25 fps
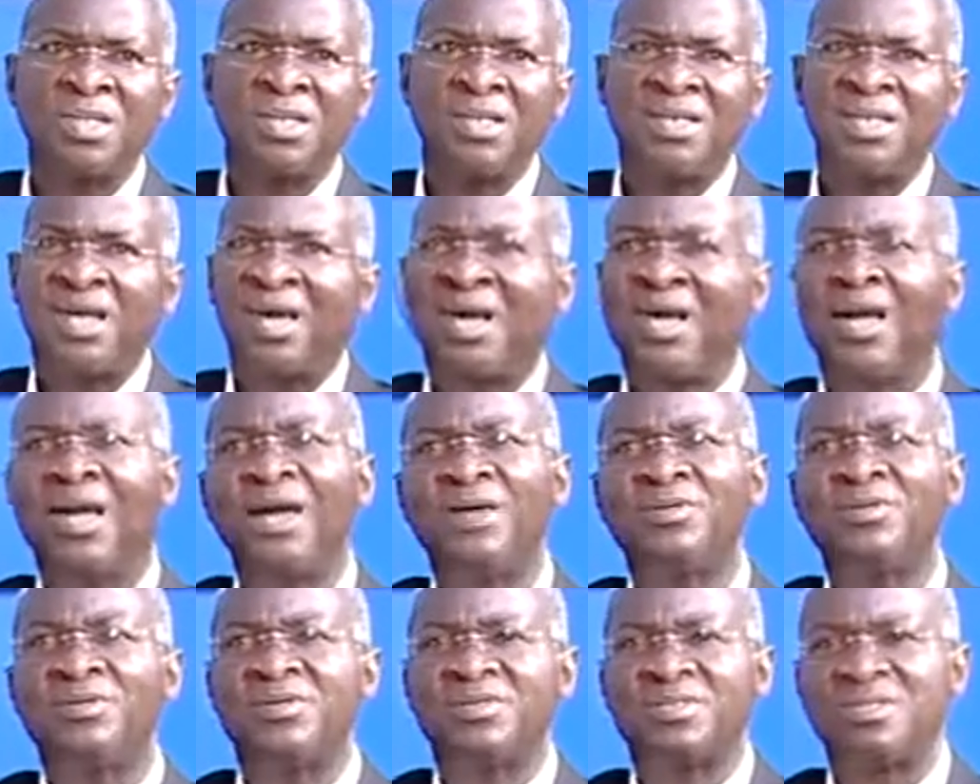Now, how
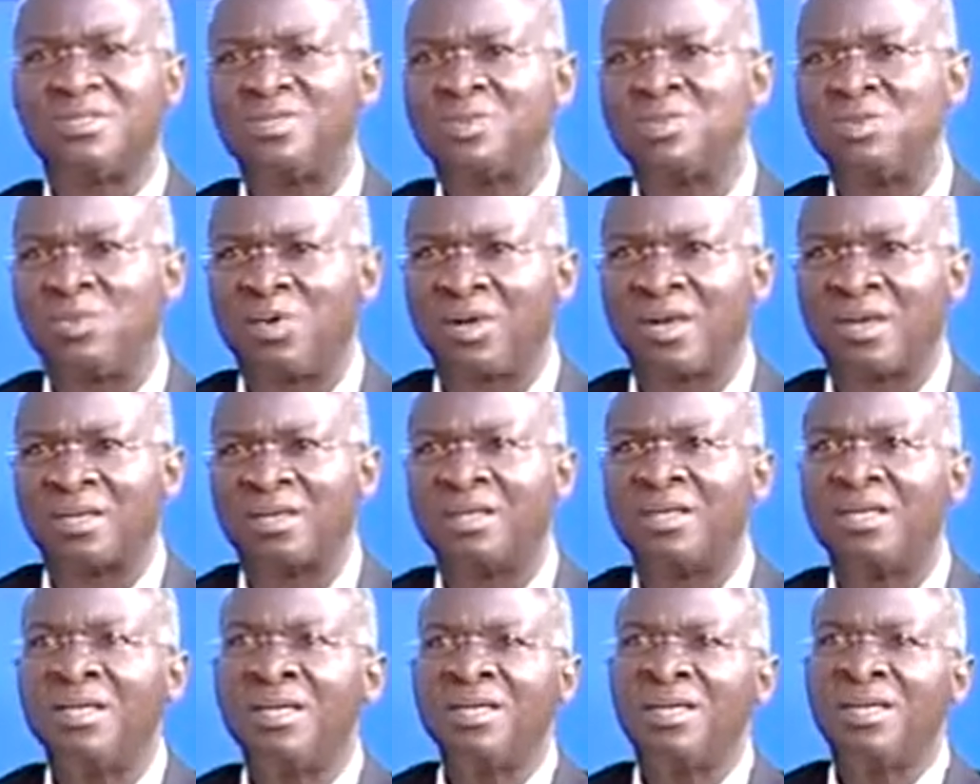does this work?
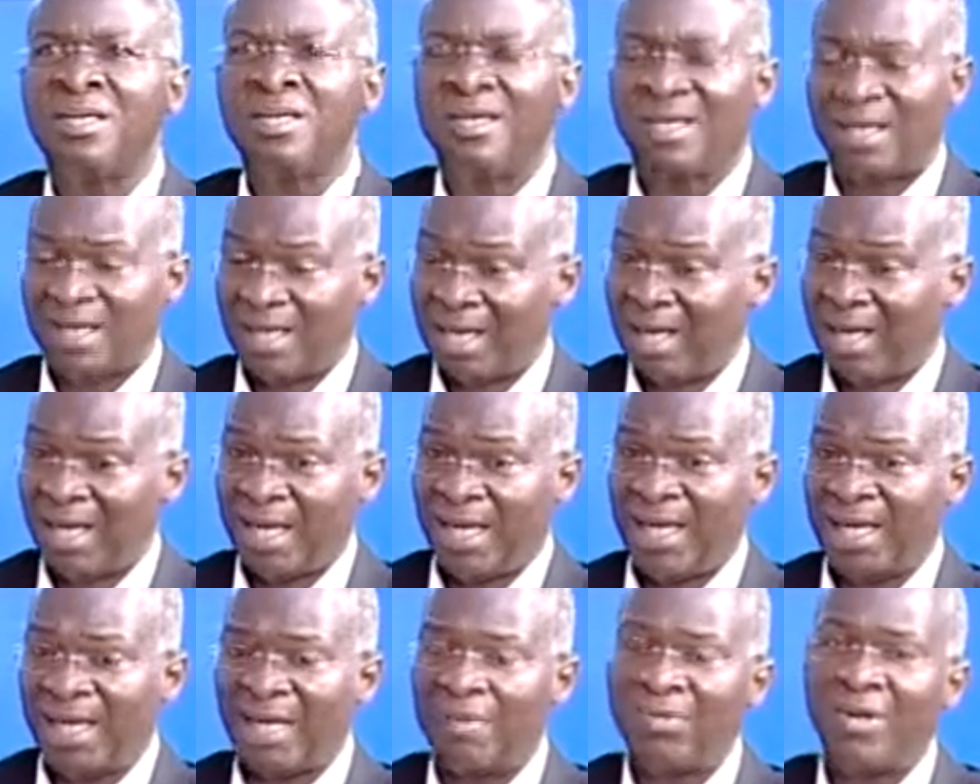
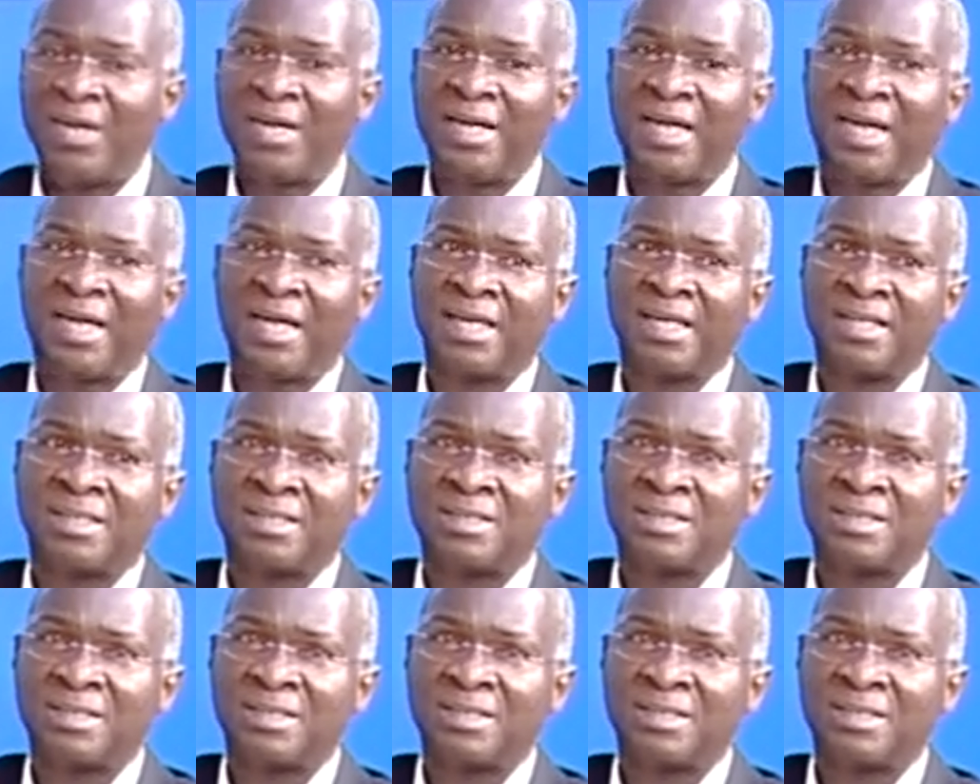When I